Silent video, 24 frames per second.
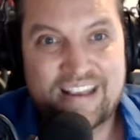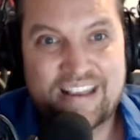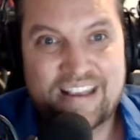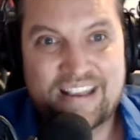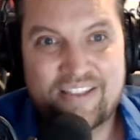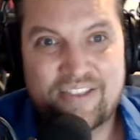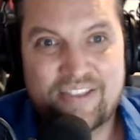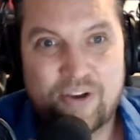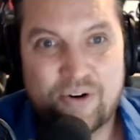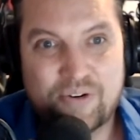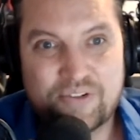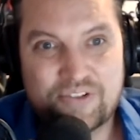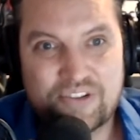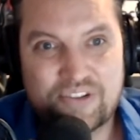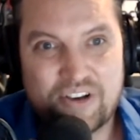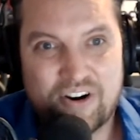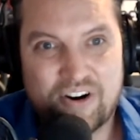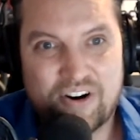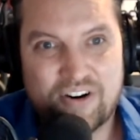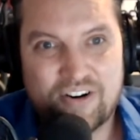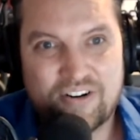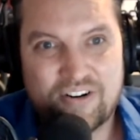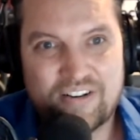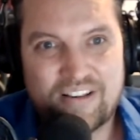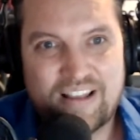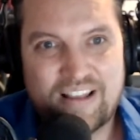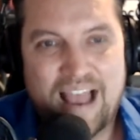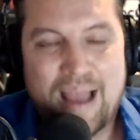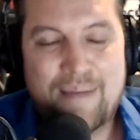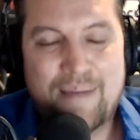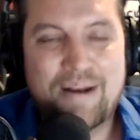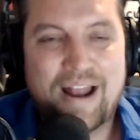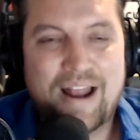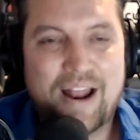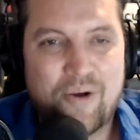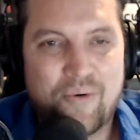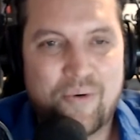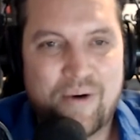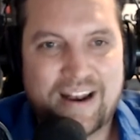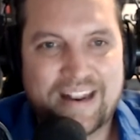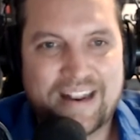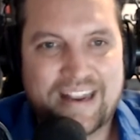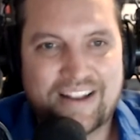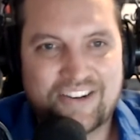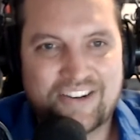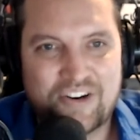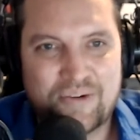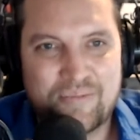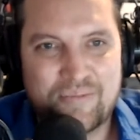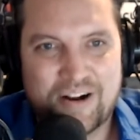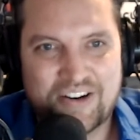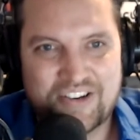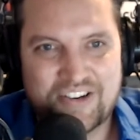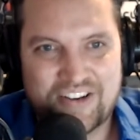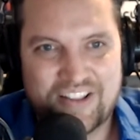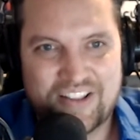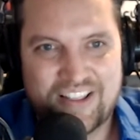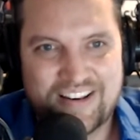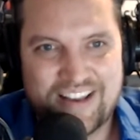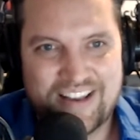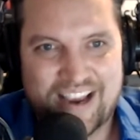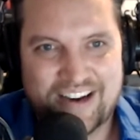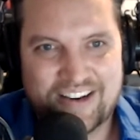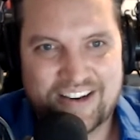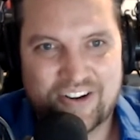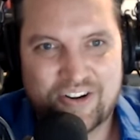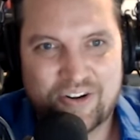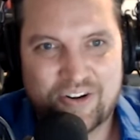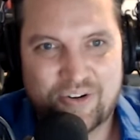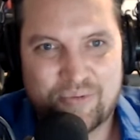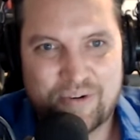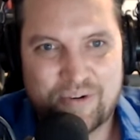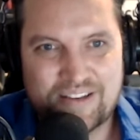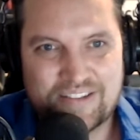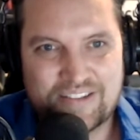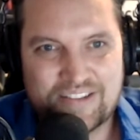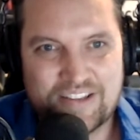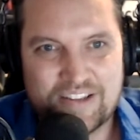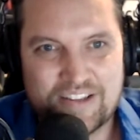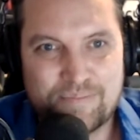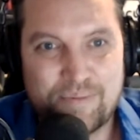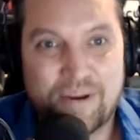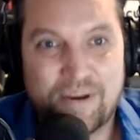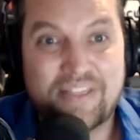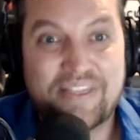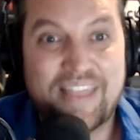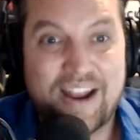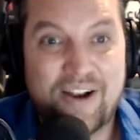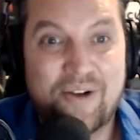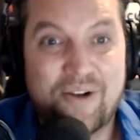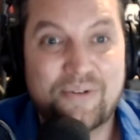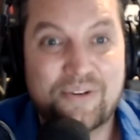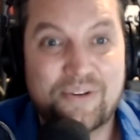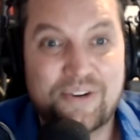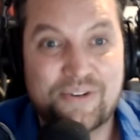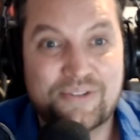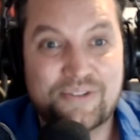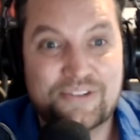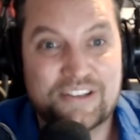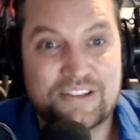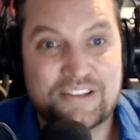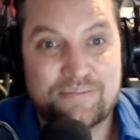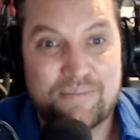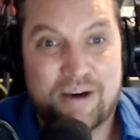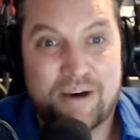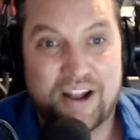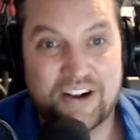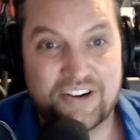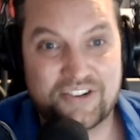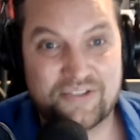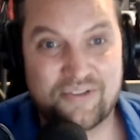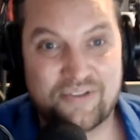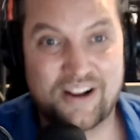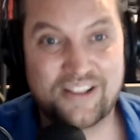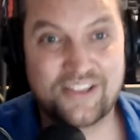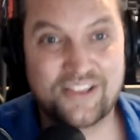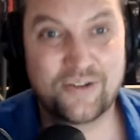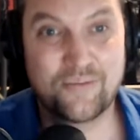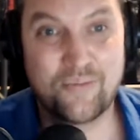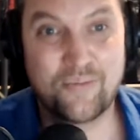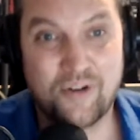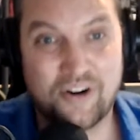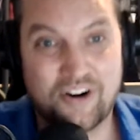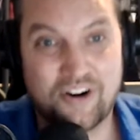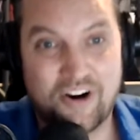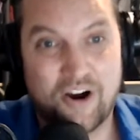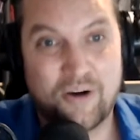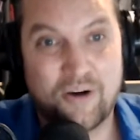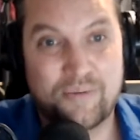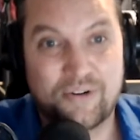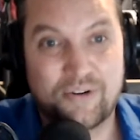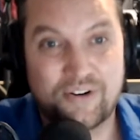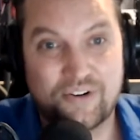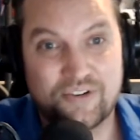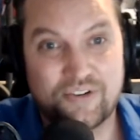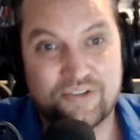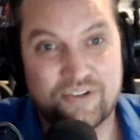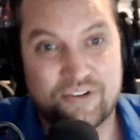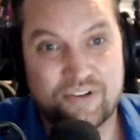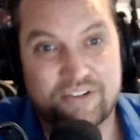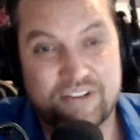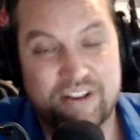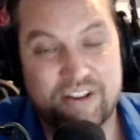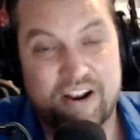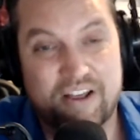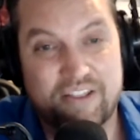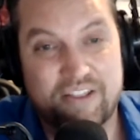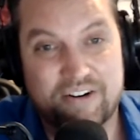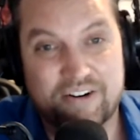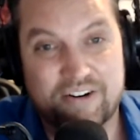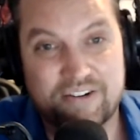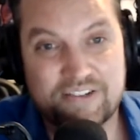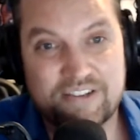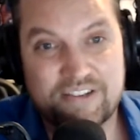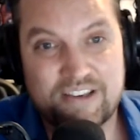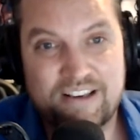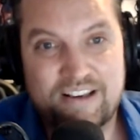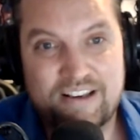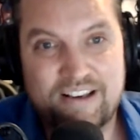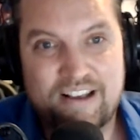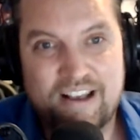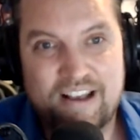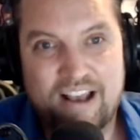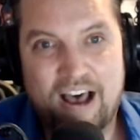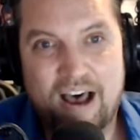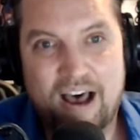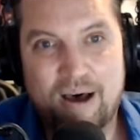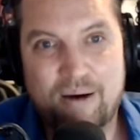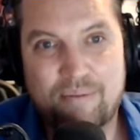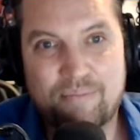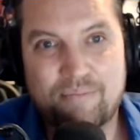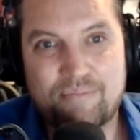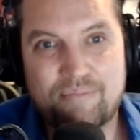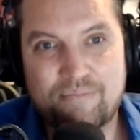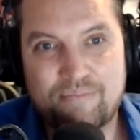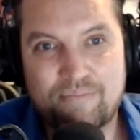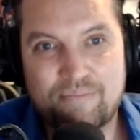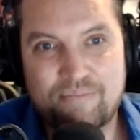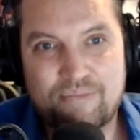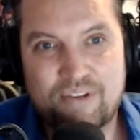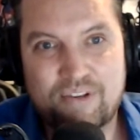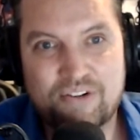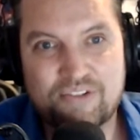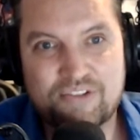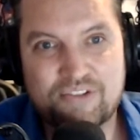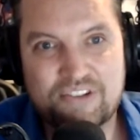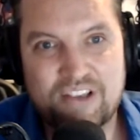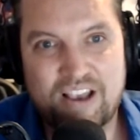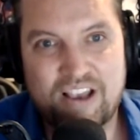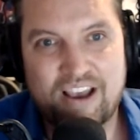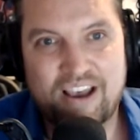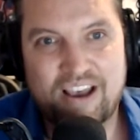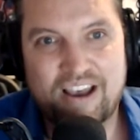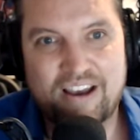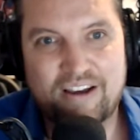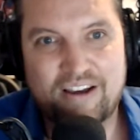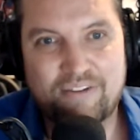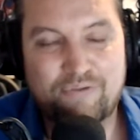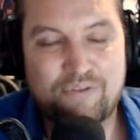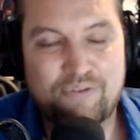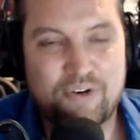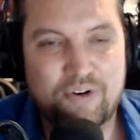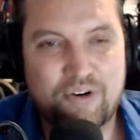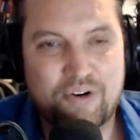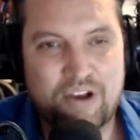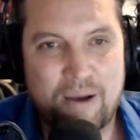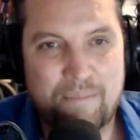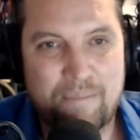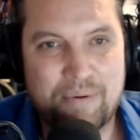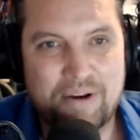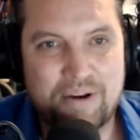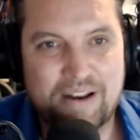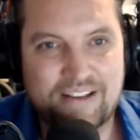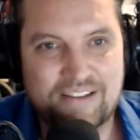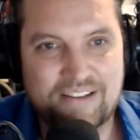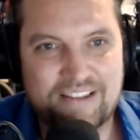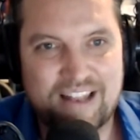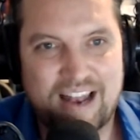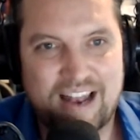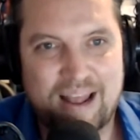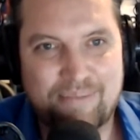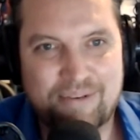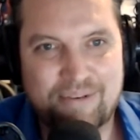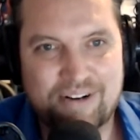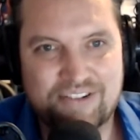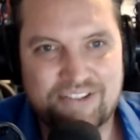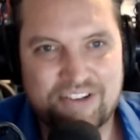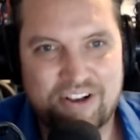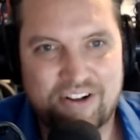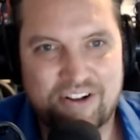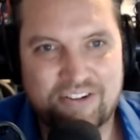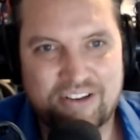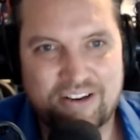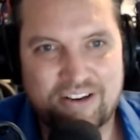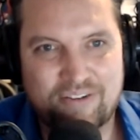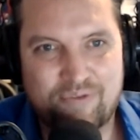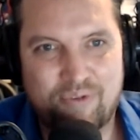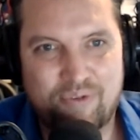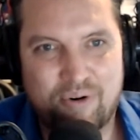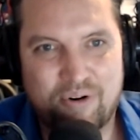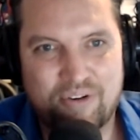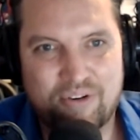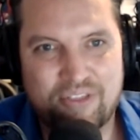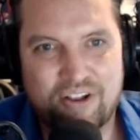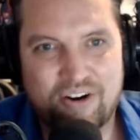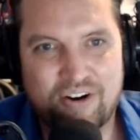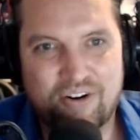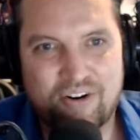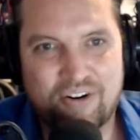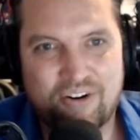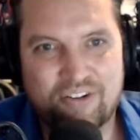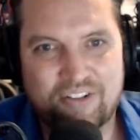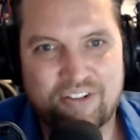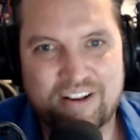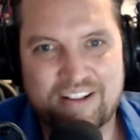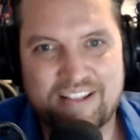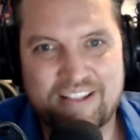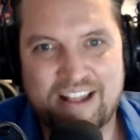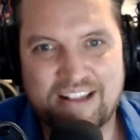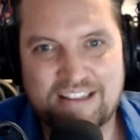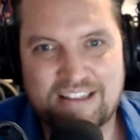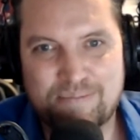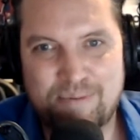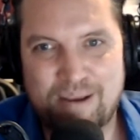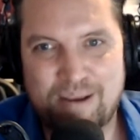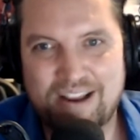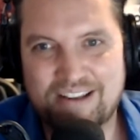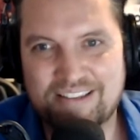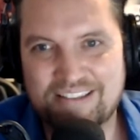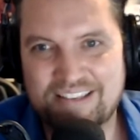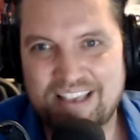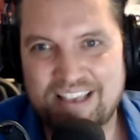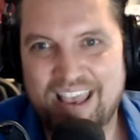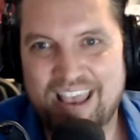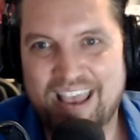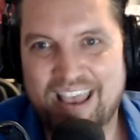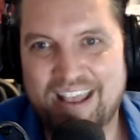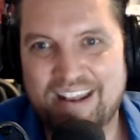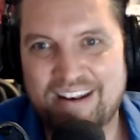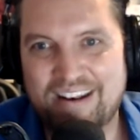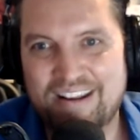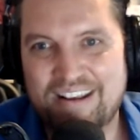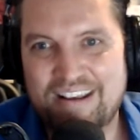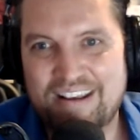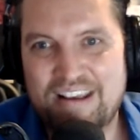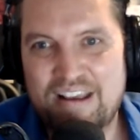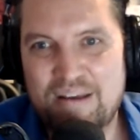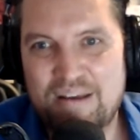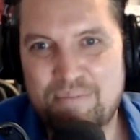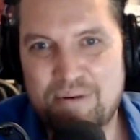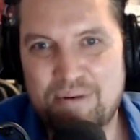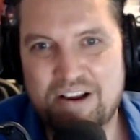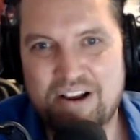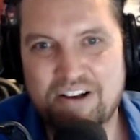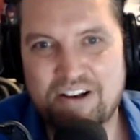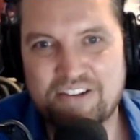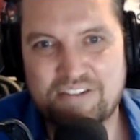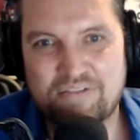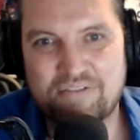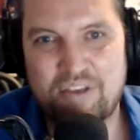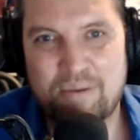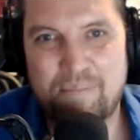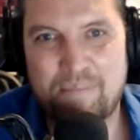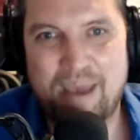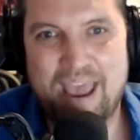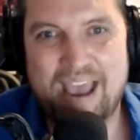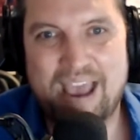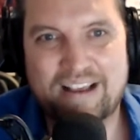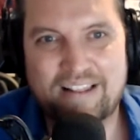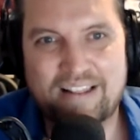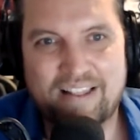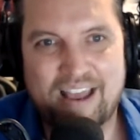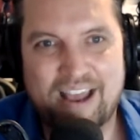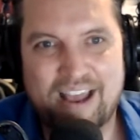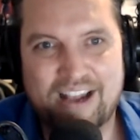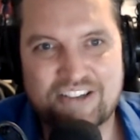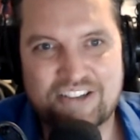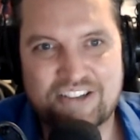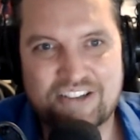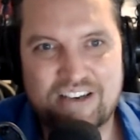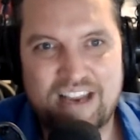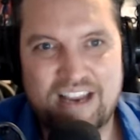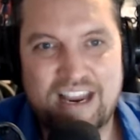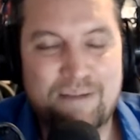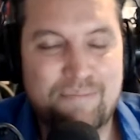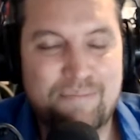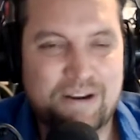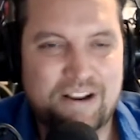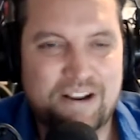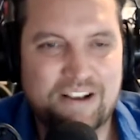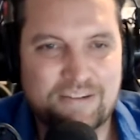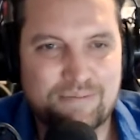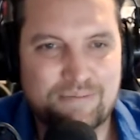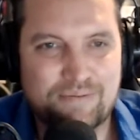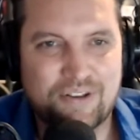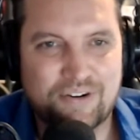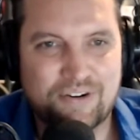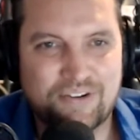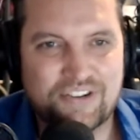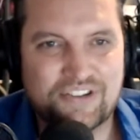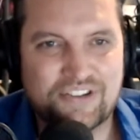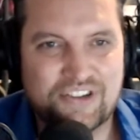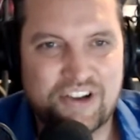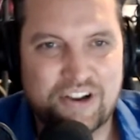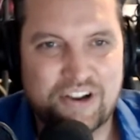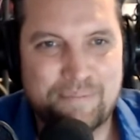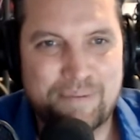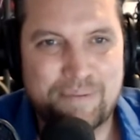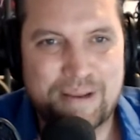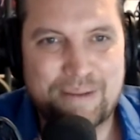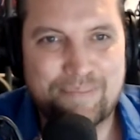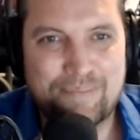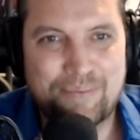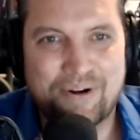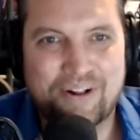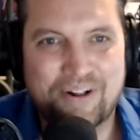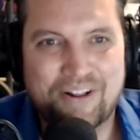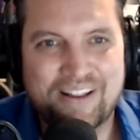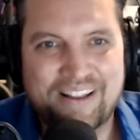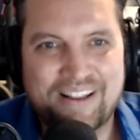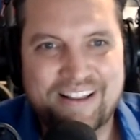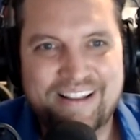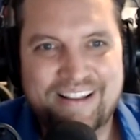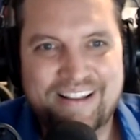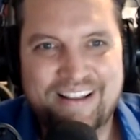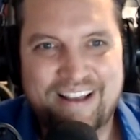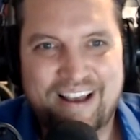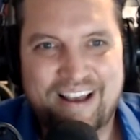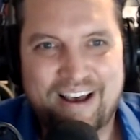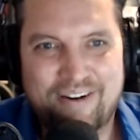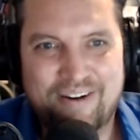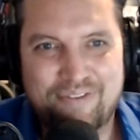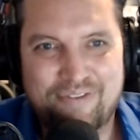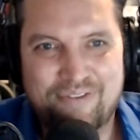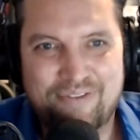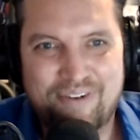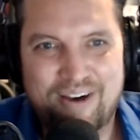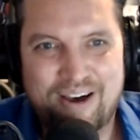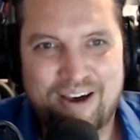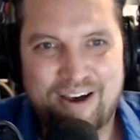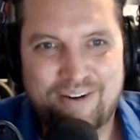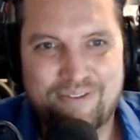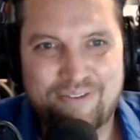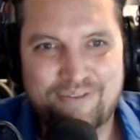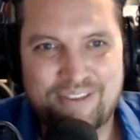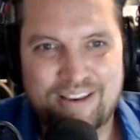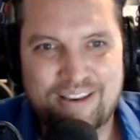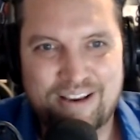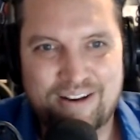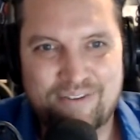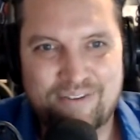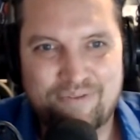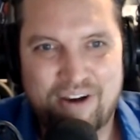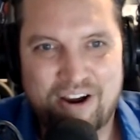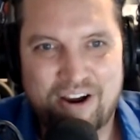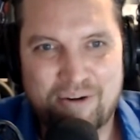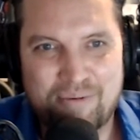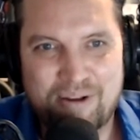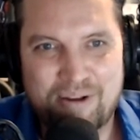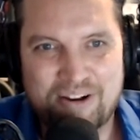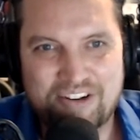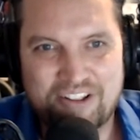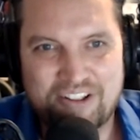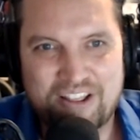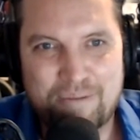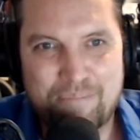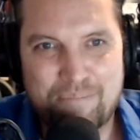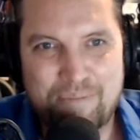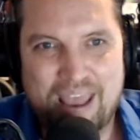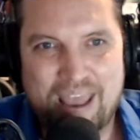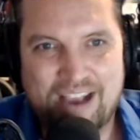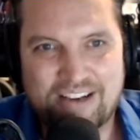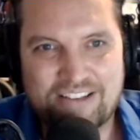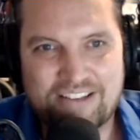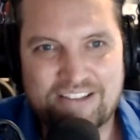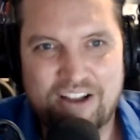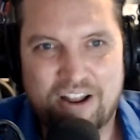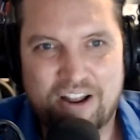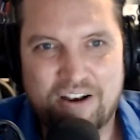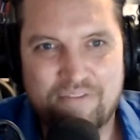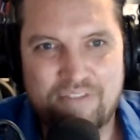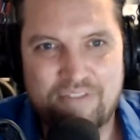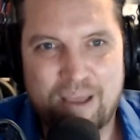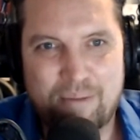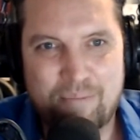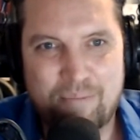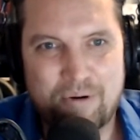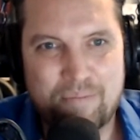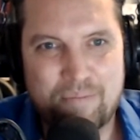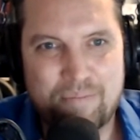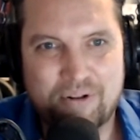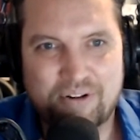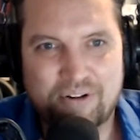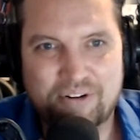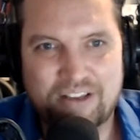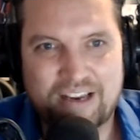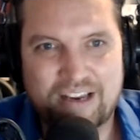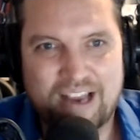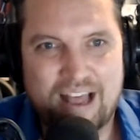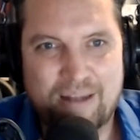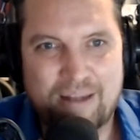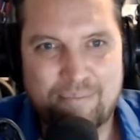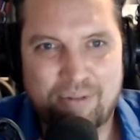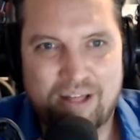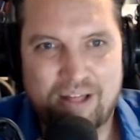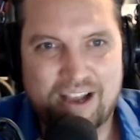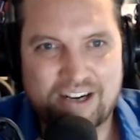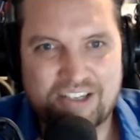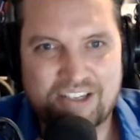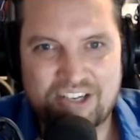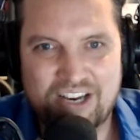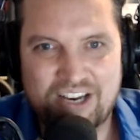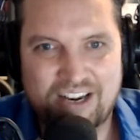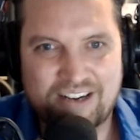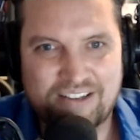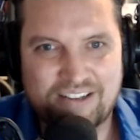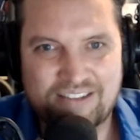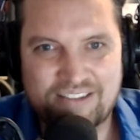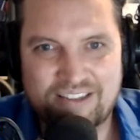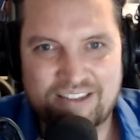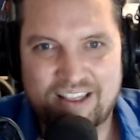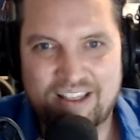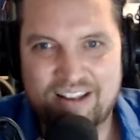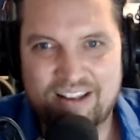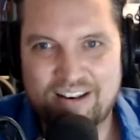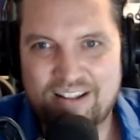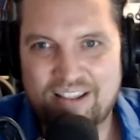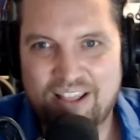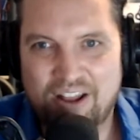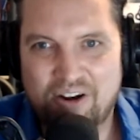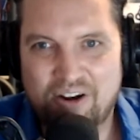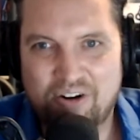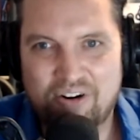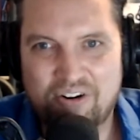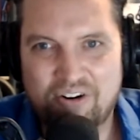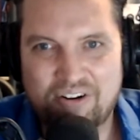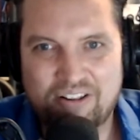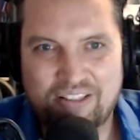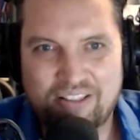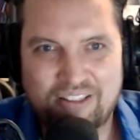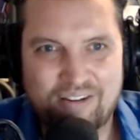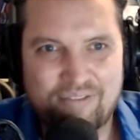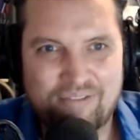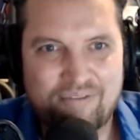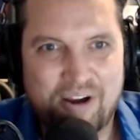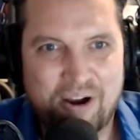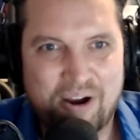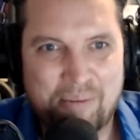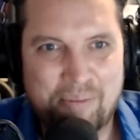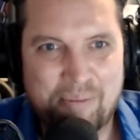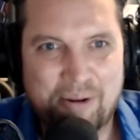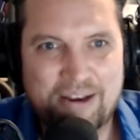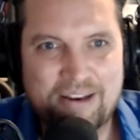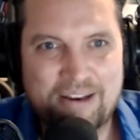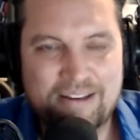Those are, I mean, I don't want to get too much into the technical reasons, but they don't use as much, right? They're more carbon neutral than others. There's a few companies that I'm consulting for that are early in that space. And because of the backlash and because they're just good people of the environmental impacts, none of them are building on blockchains that are hurting the environment.